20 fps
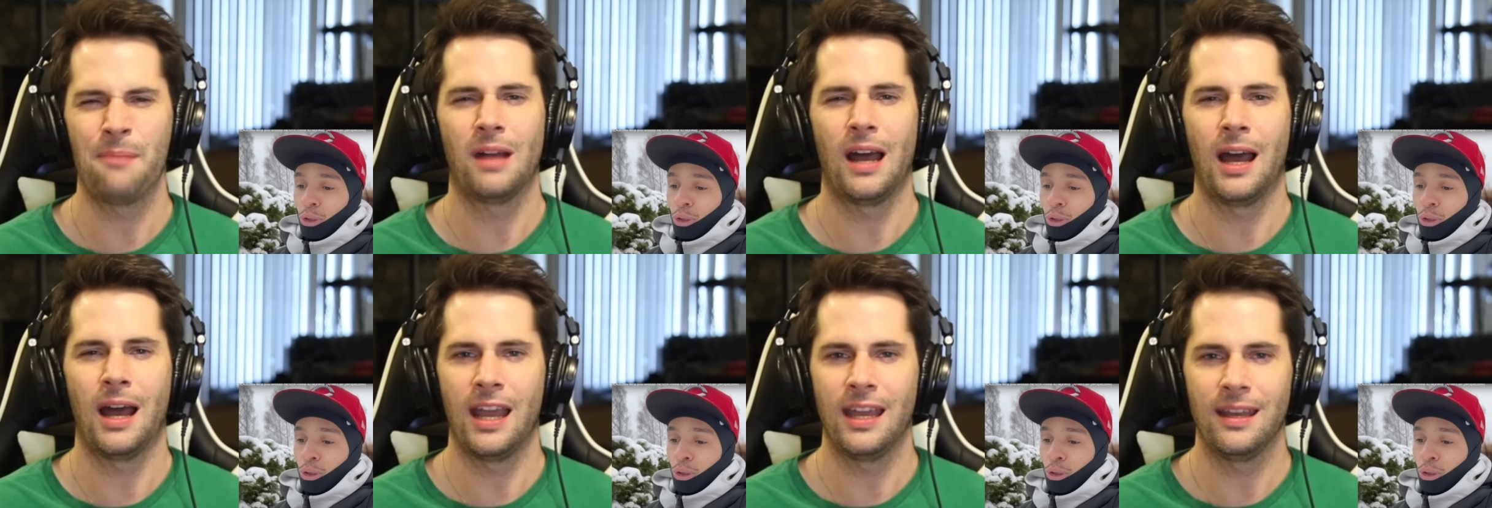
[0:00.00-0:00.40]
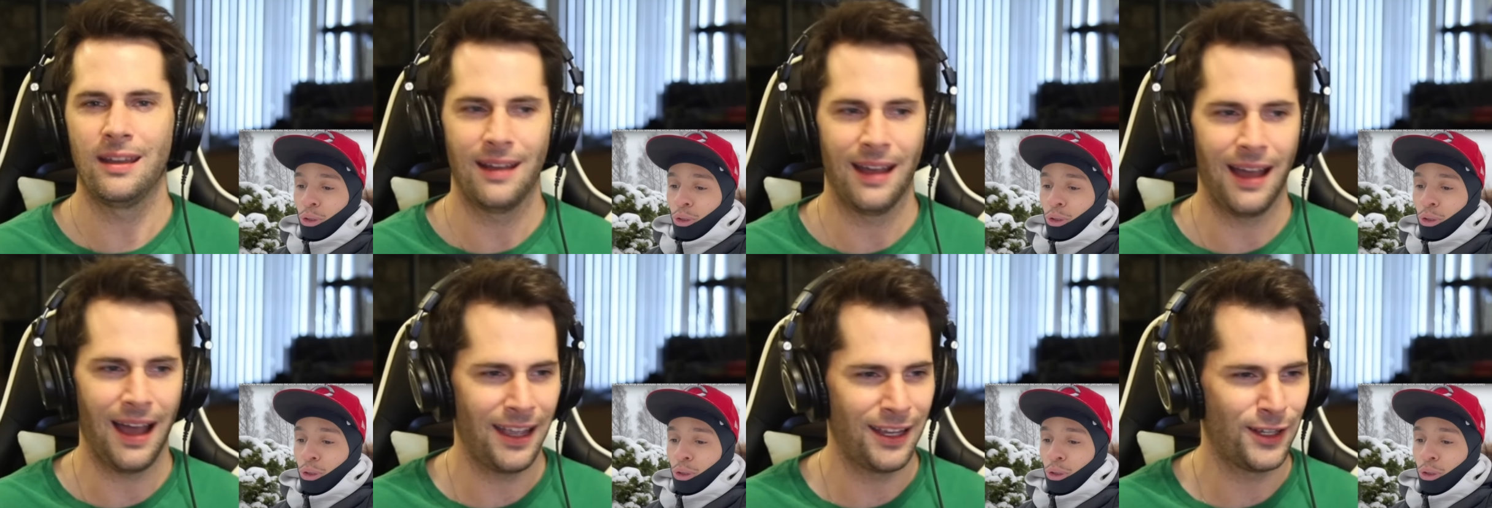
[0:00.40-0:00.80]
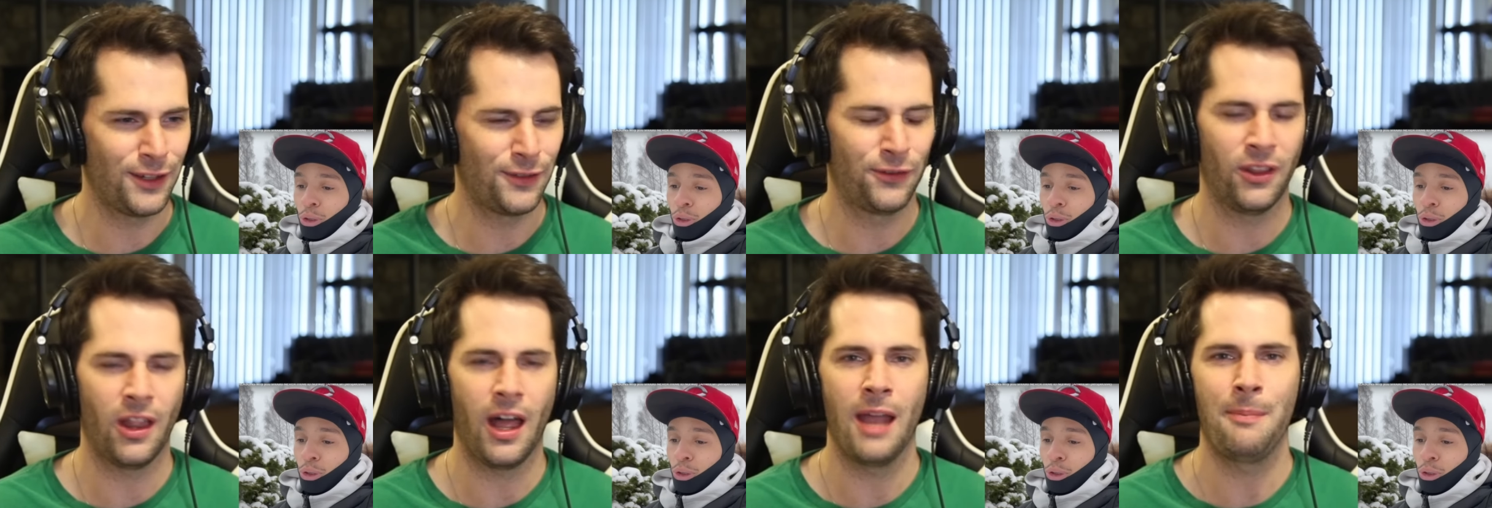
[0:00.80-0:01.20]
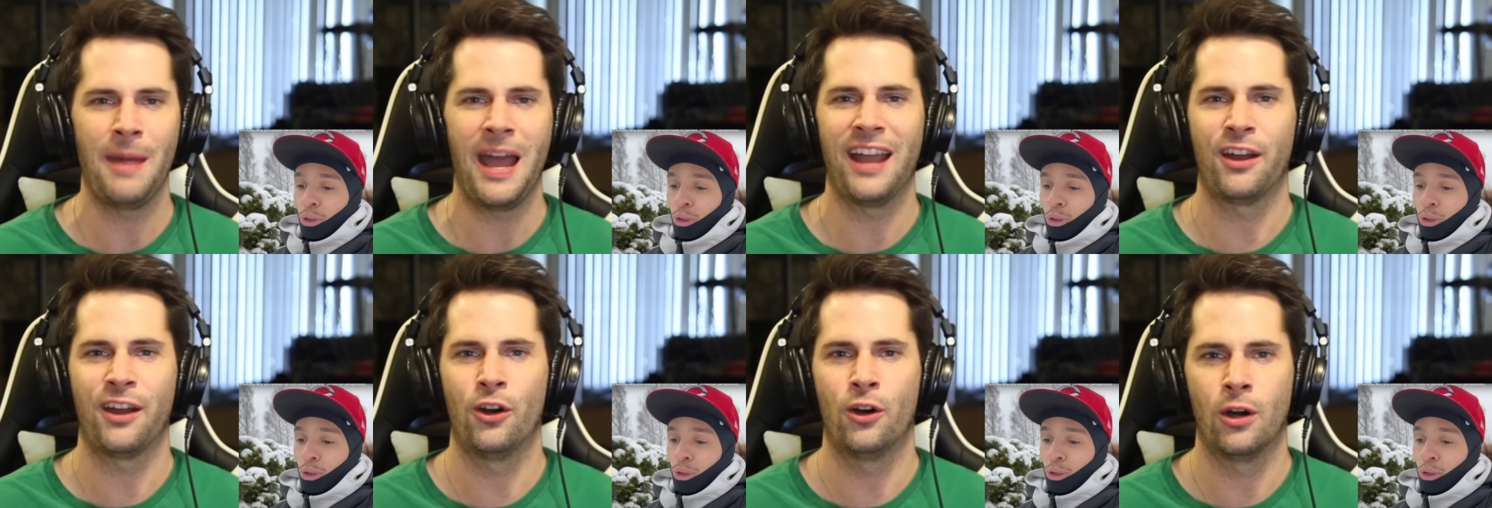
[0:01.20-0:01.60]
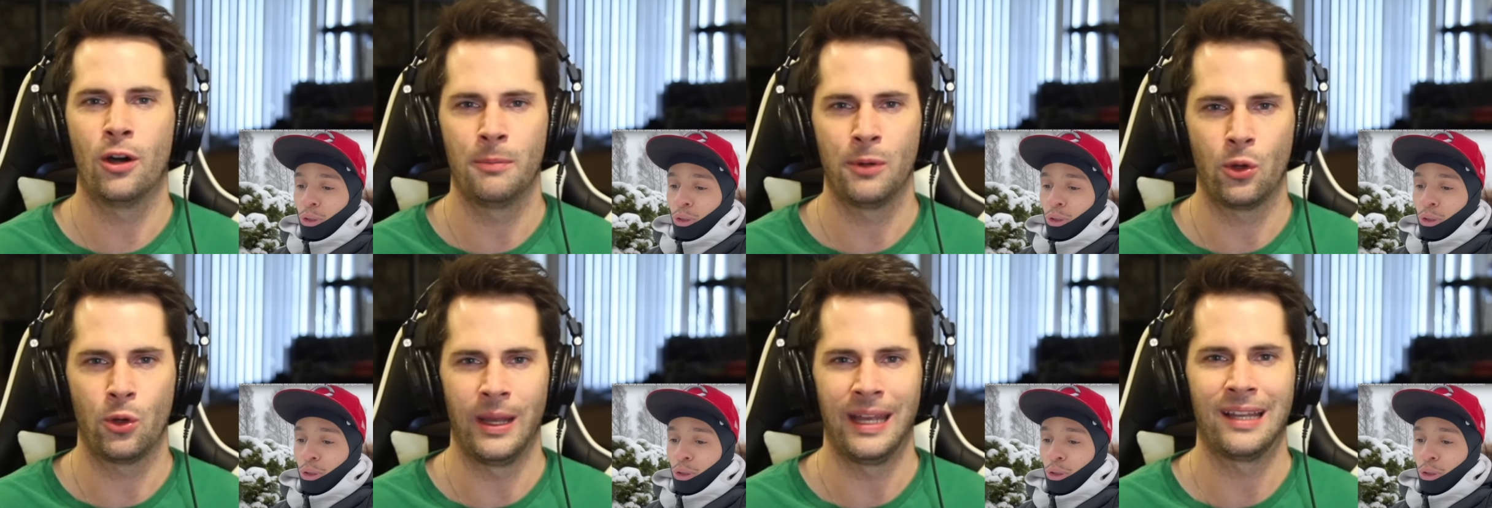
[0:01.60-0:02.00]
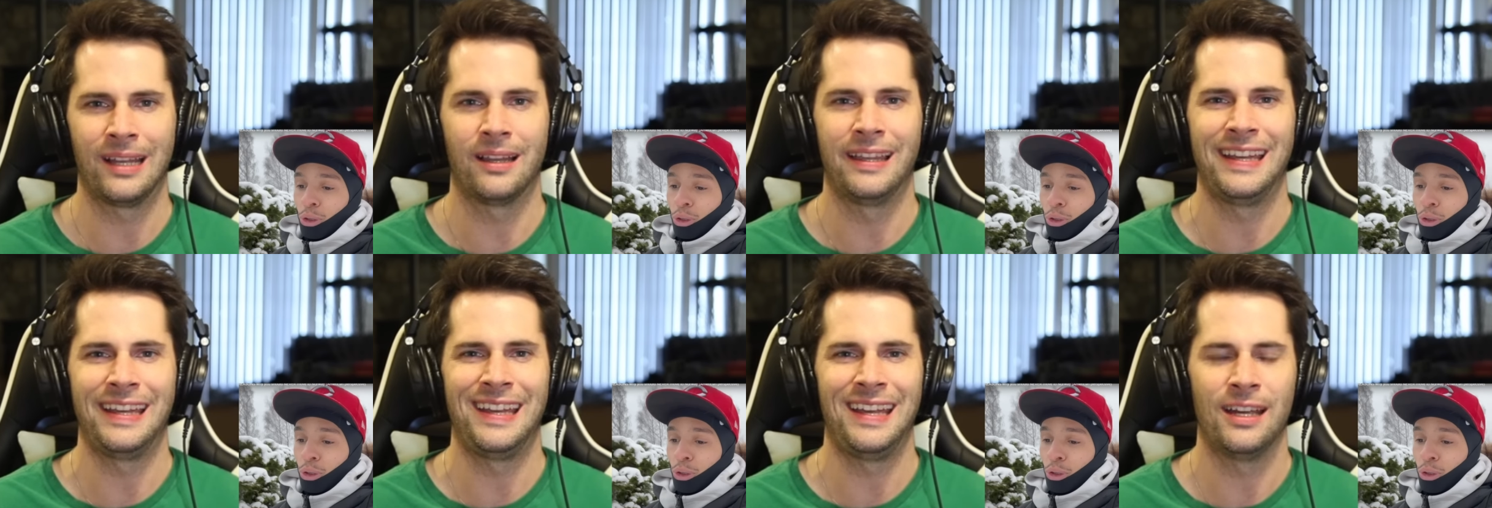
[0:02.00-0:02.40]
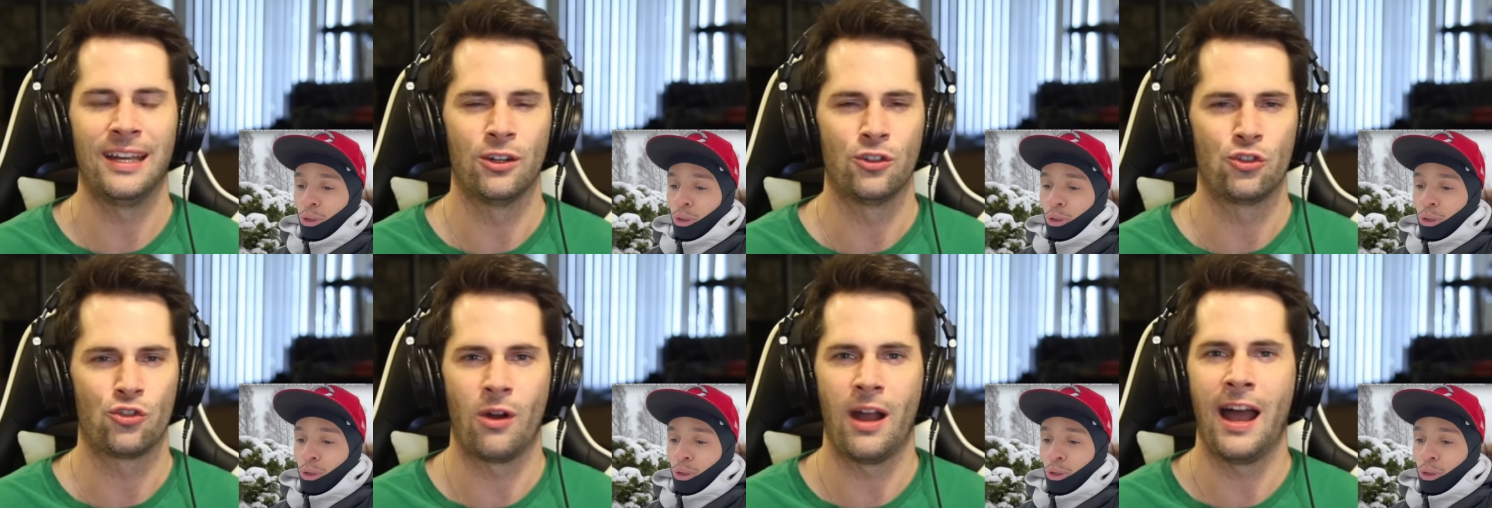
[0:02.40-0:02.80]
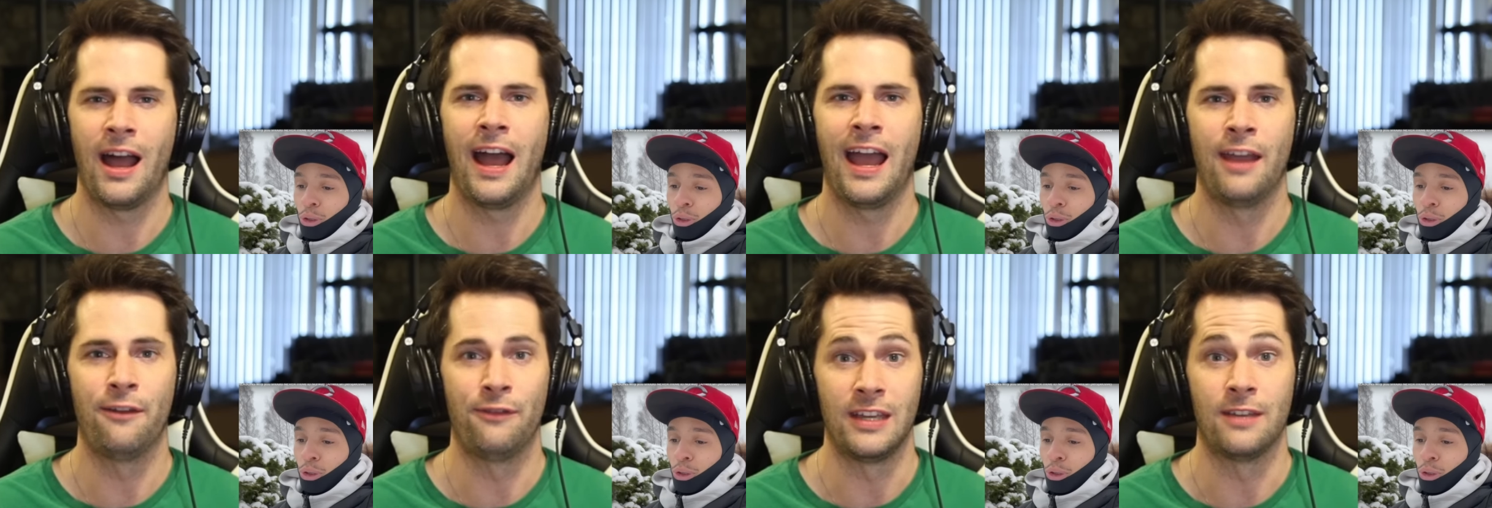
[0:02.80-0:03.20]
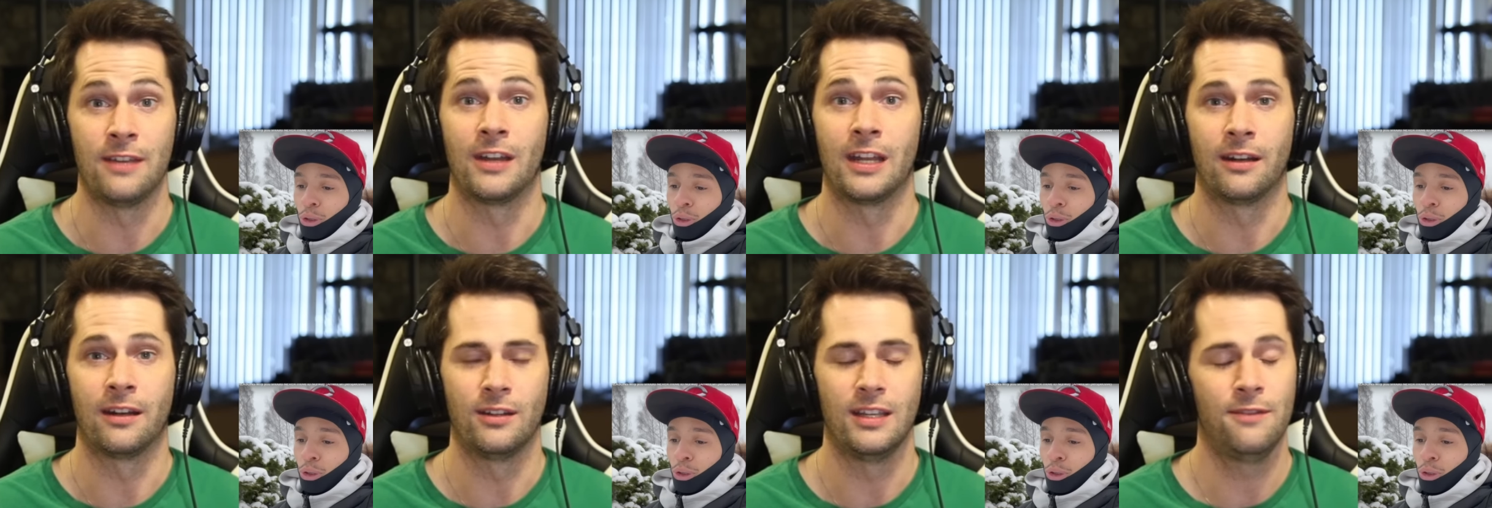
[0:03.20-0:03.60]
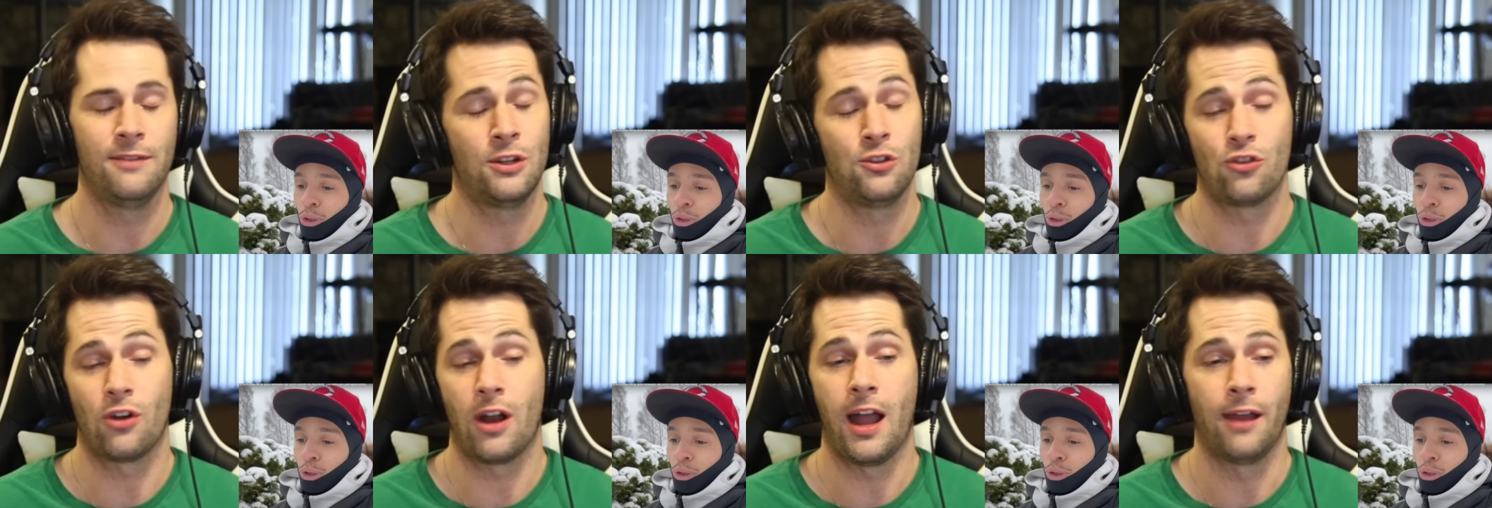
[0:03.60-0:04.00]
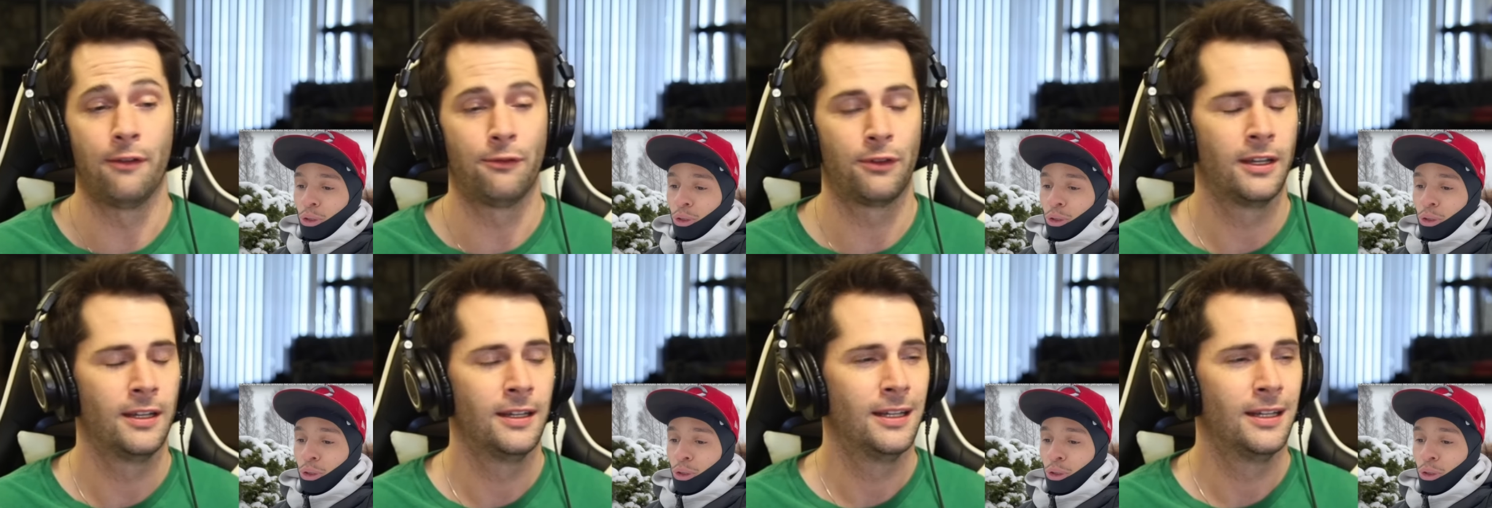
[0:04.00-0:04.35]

Speaker 1: I could fly back home quickly or drive even drive.